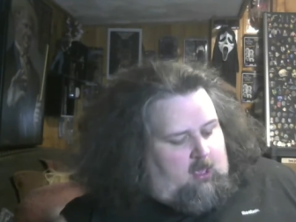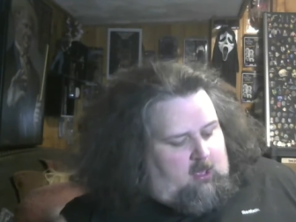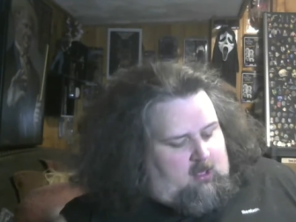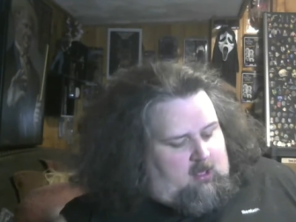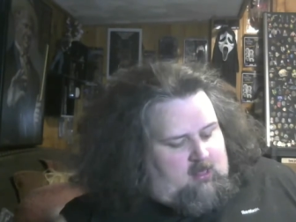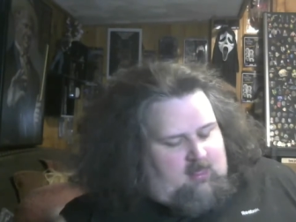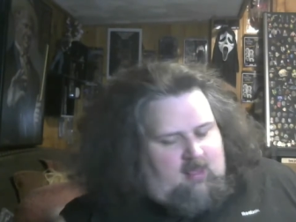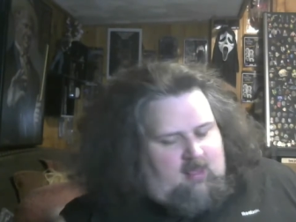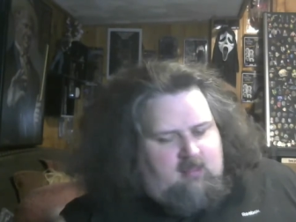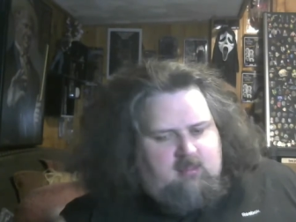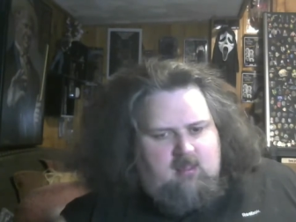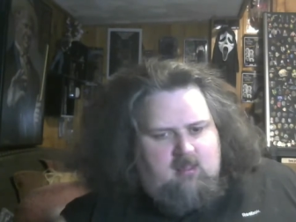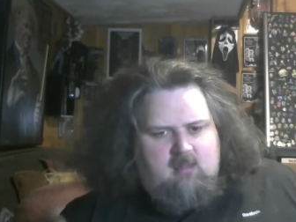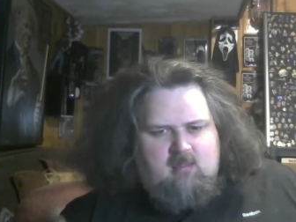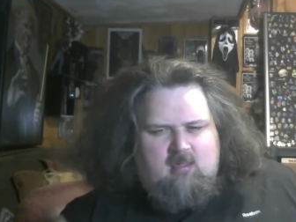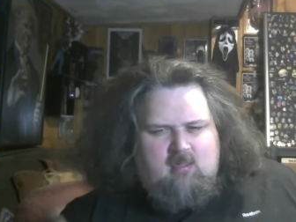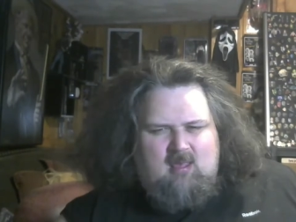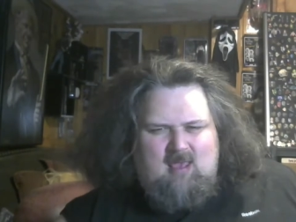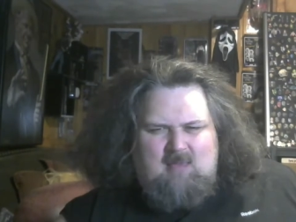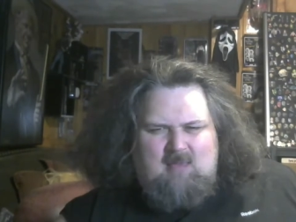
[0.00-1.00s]
This
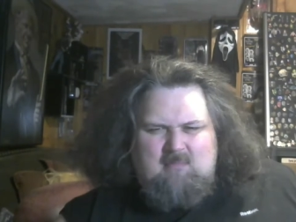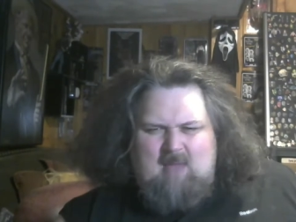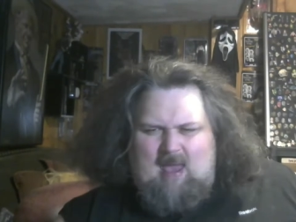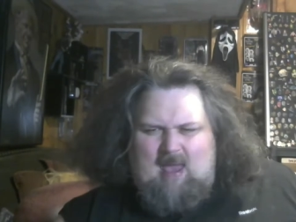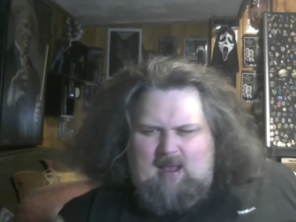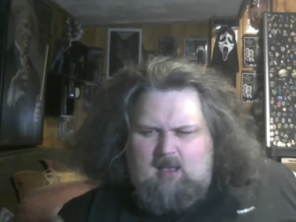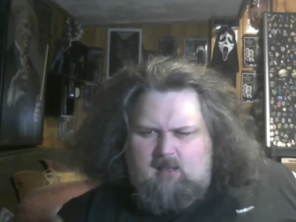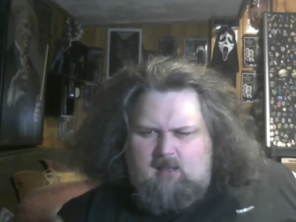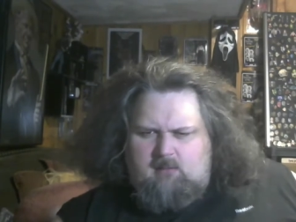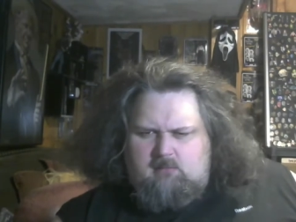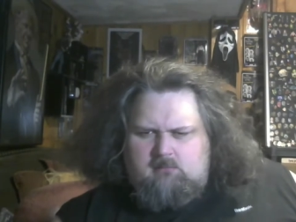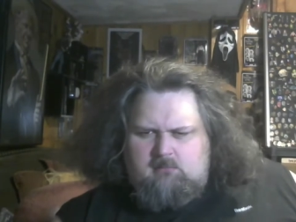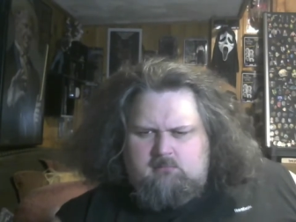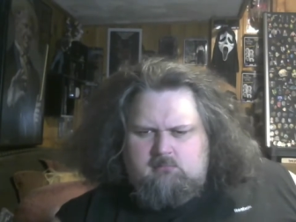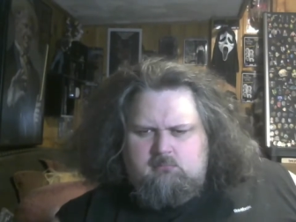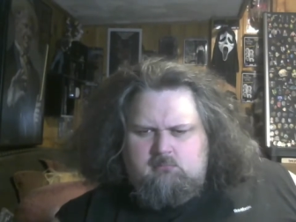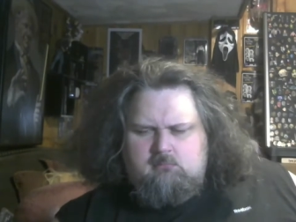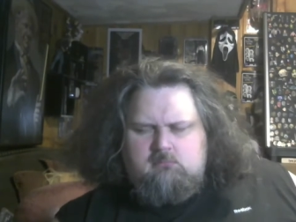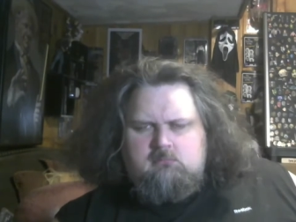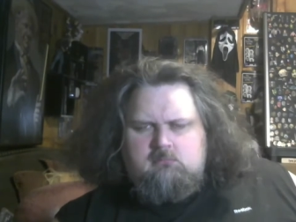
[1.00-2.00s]
is the Mega.
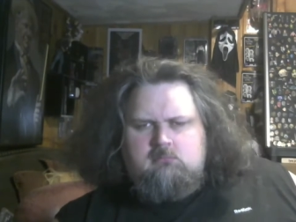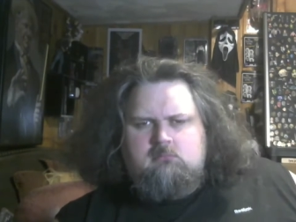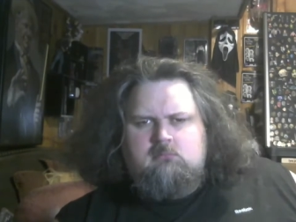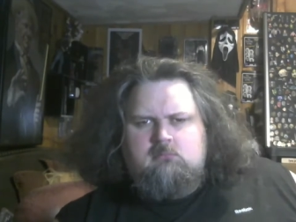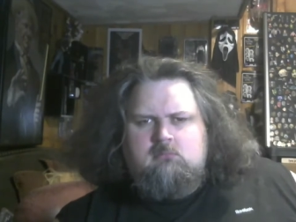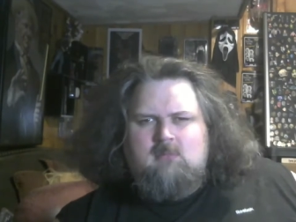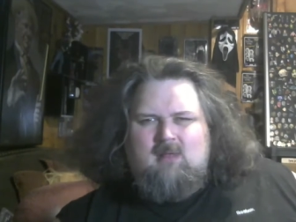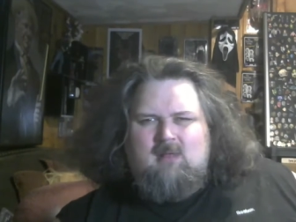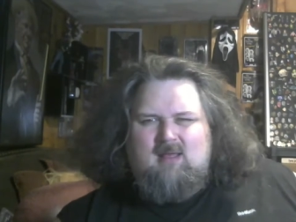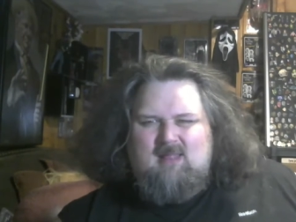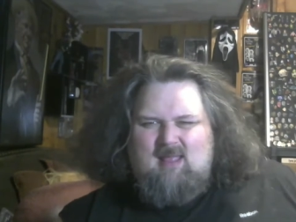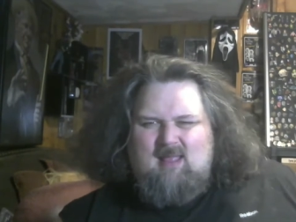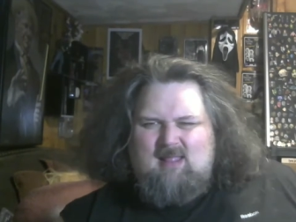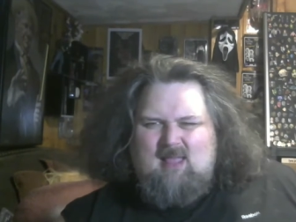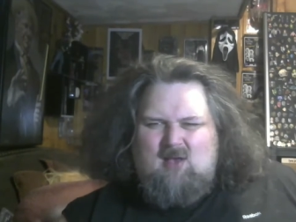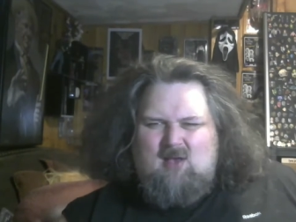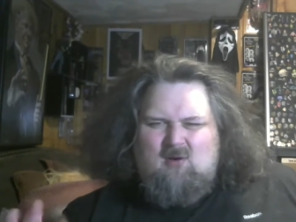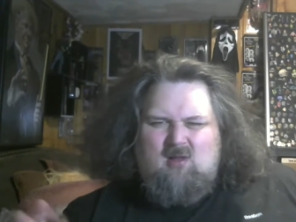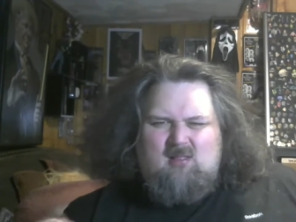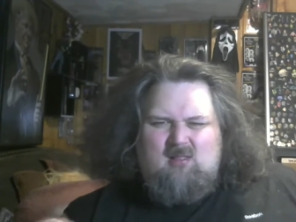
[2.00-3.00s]
I think they
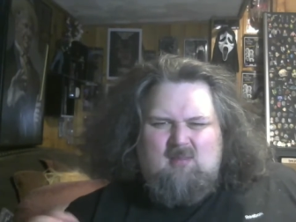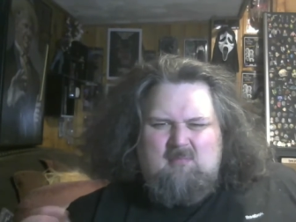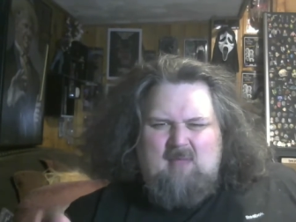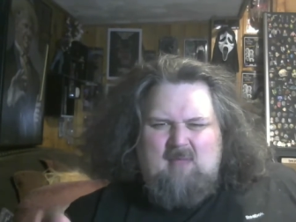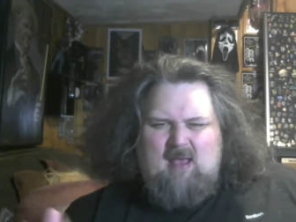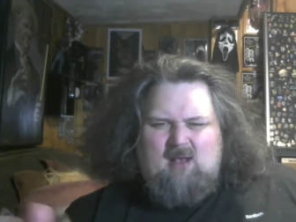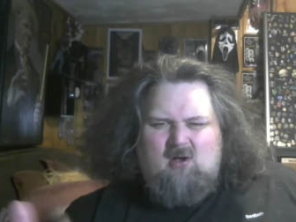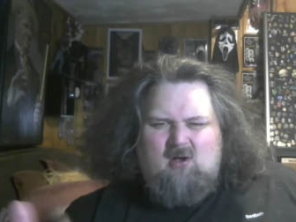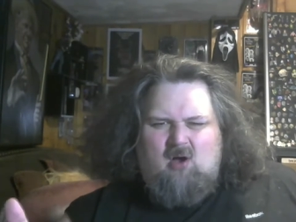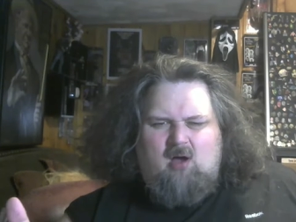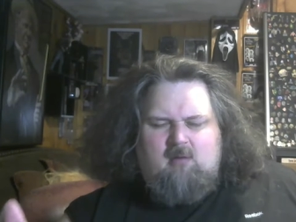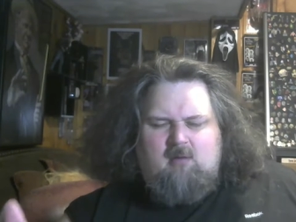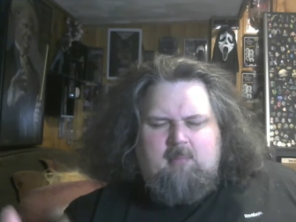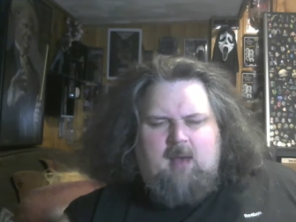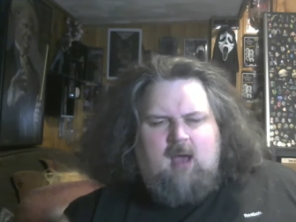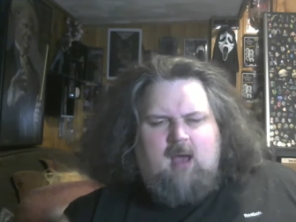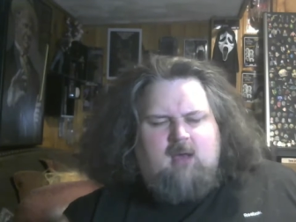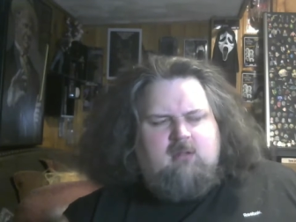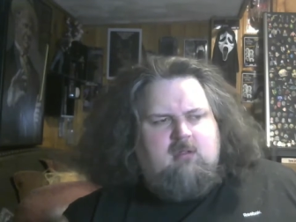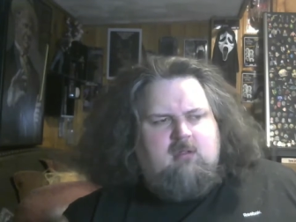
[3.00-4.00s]
call it the Mega Hall
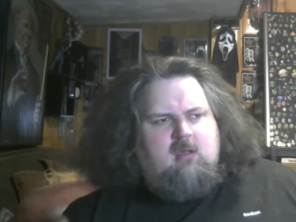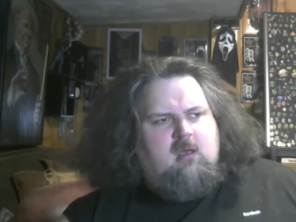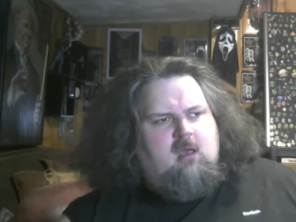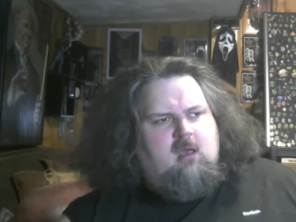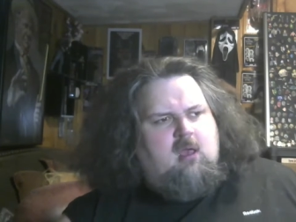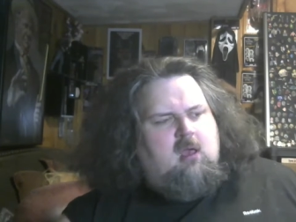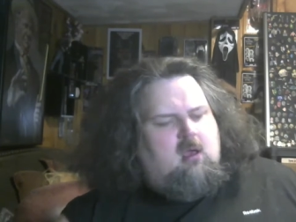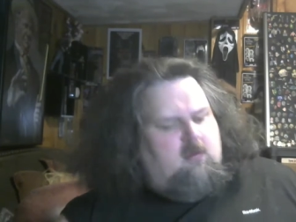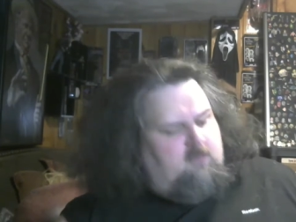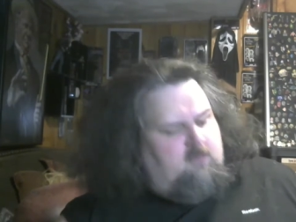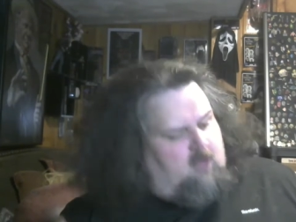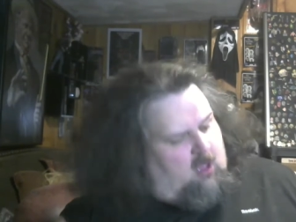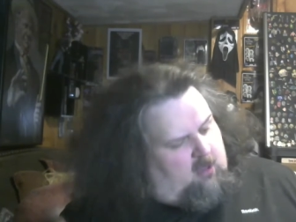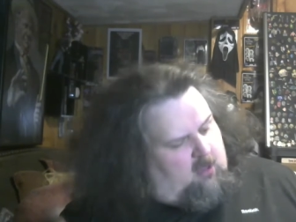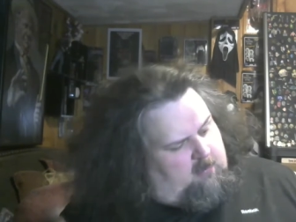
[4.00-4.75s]
box from